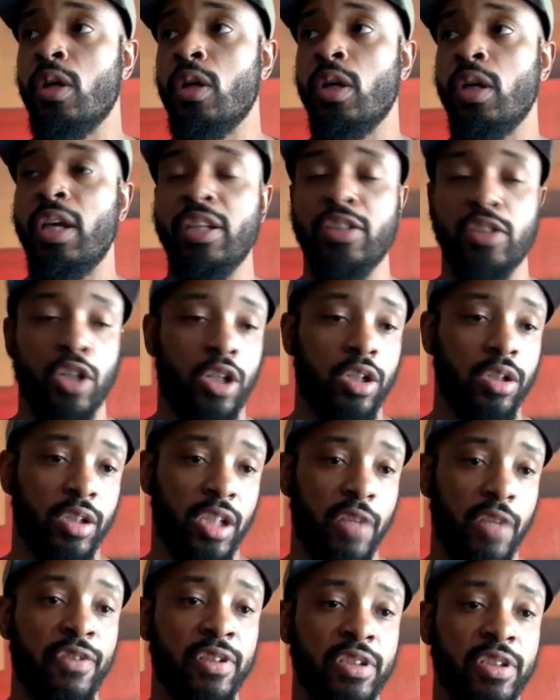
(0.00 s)
He's a
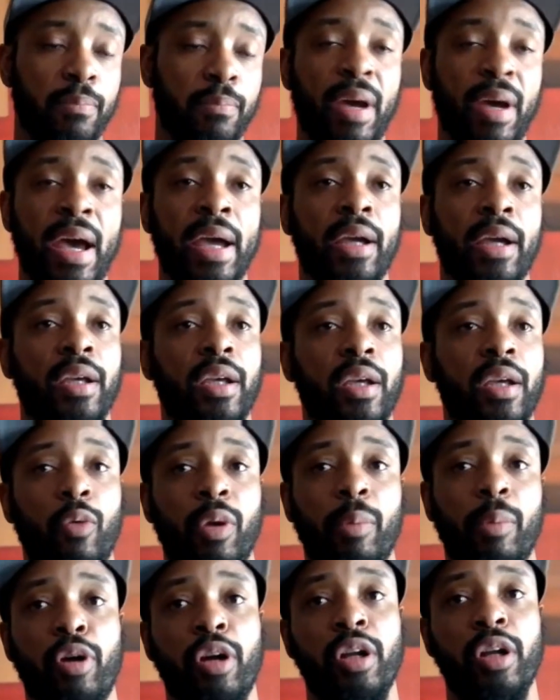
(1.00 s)
defensive back. We
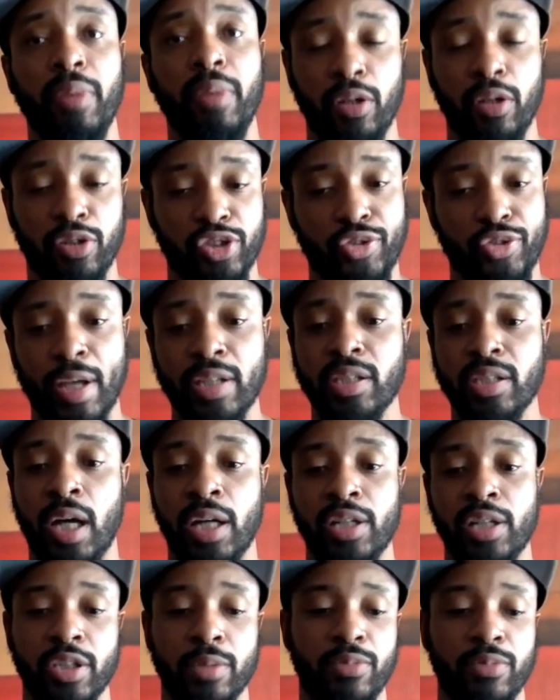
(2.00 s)
brought him in on the track
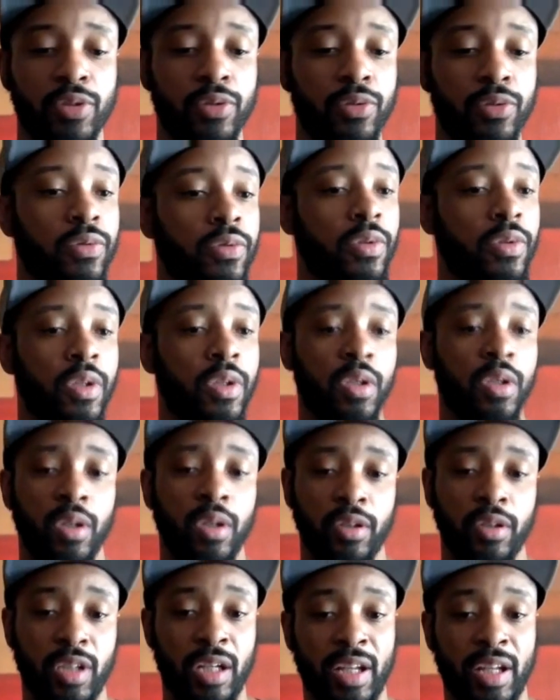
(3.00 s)
scholarship, too.
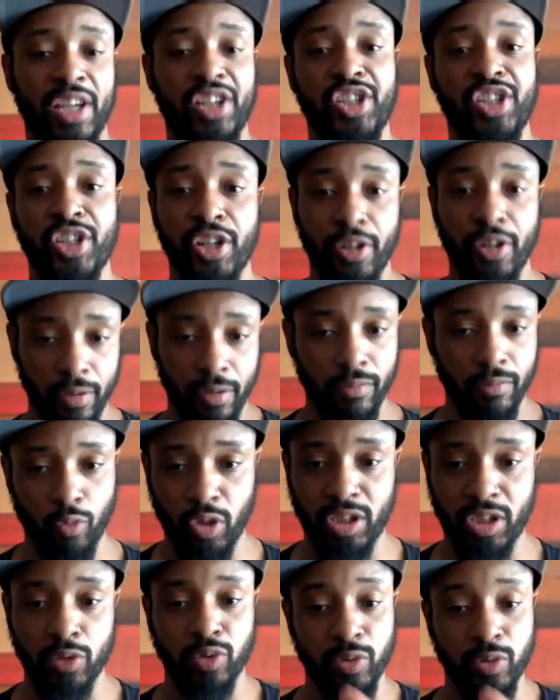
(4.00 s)
The next year,
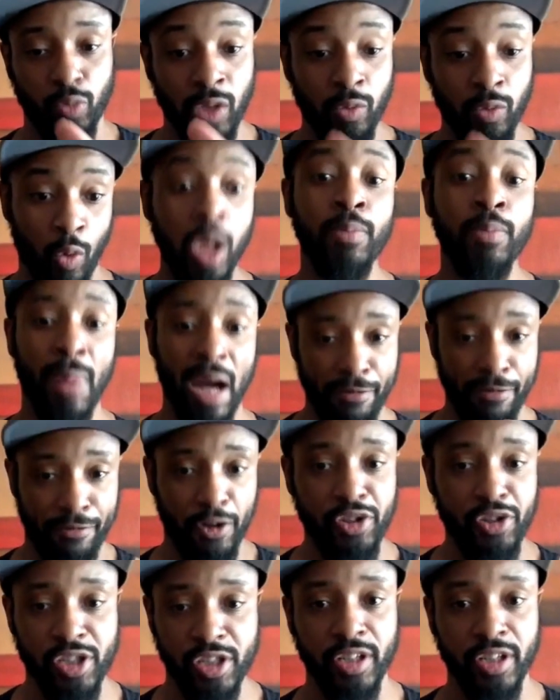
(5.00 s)
which was my
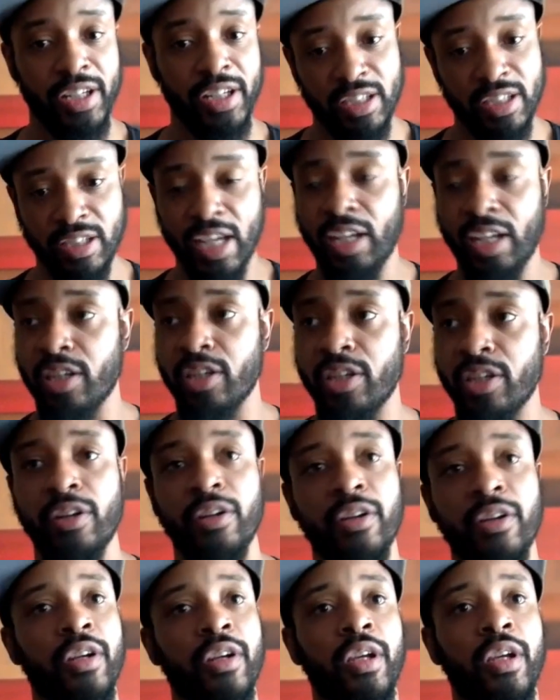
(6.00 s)
first year, his second
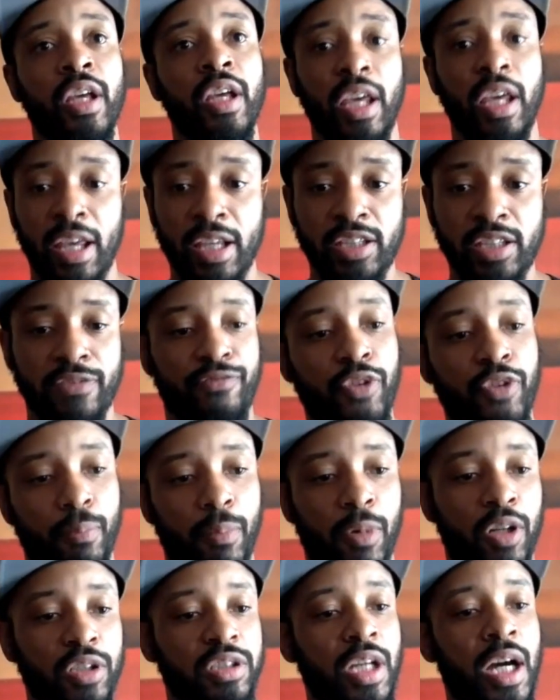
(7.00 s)
year, his
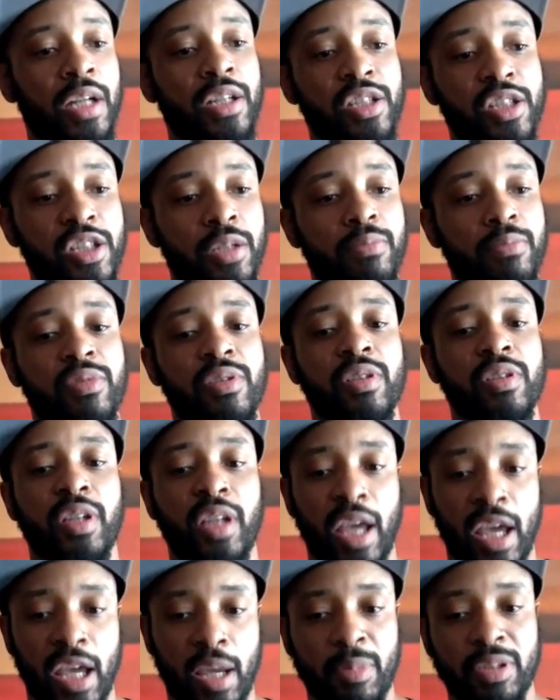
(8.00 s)
football scholarship
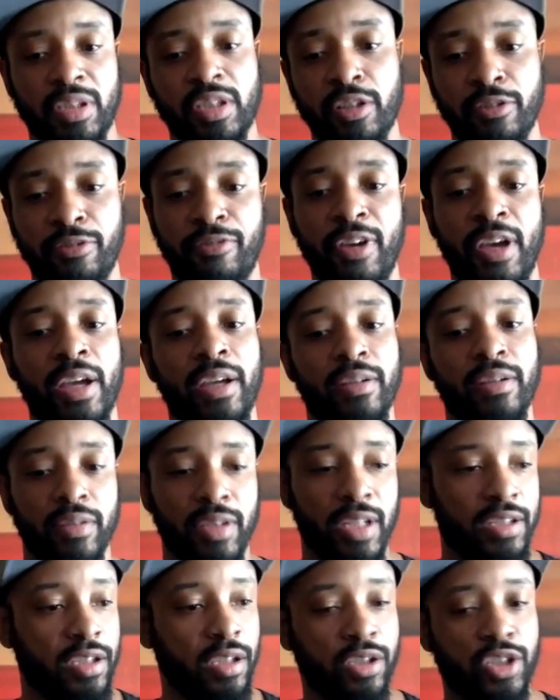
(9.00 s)
came into effect.
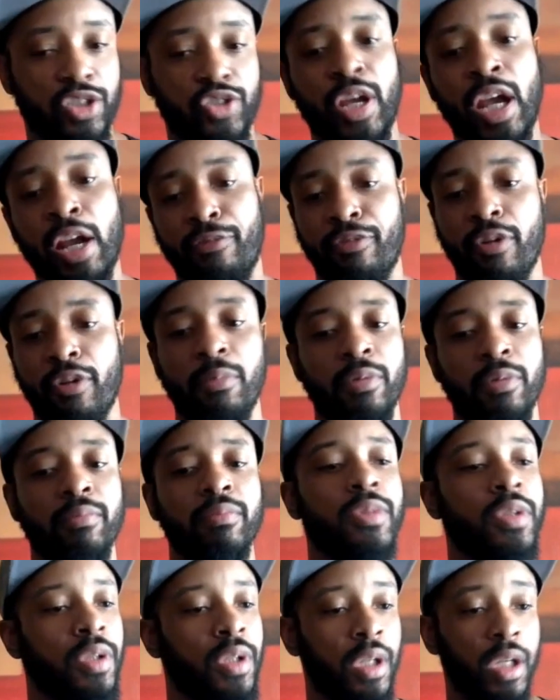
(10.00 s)
They took the track from him.
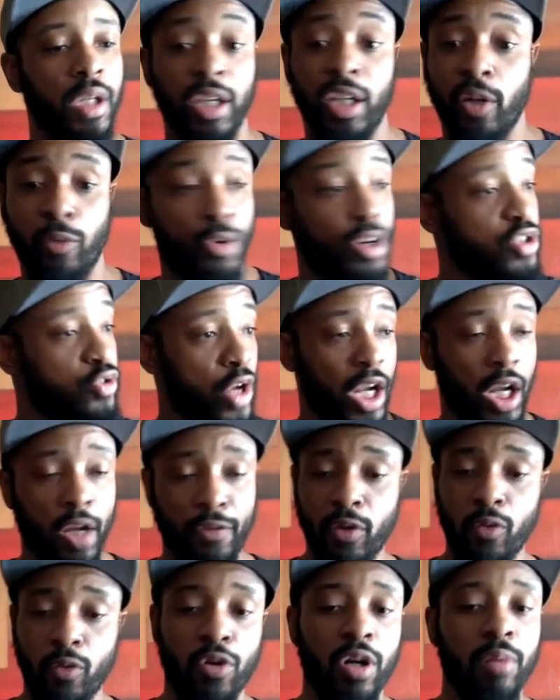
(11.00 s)
He can run track if
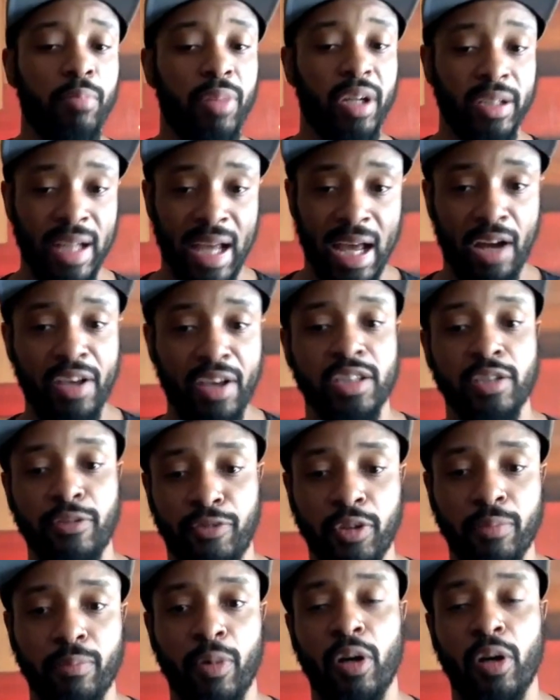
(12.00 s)
he wants, but now he's a
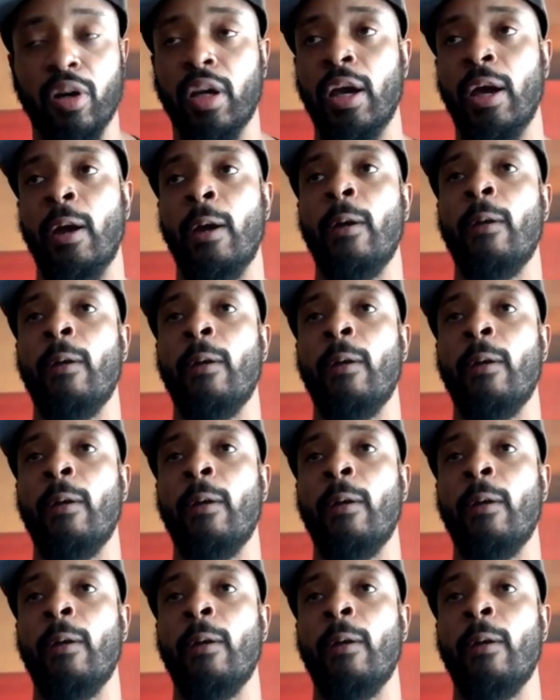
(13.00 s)
football guy.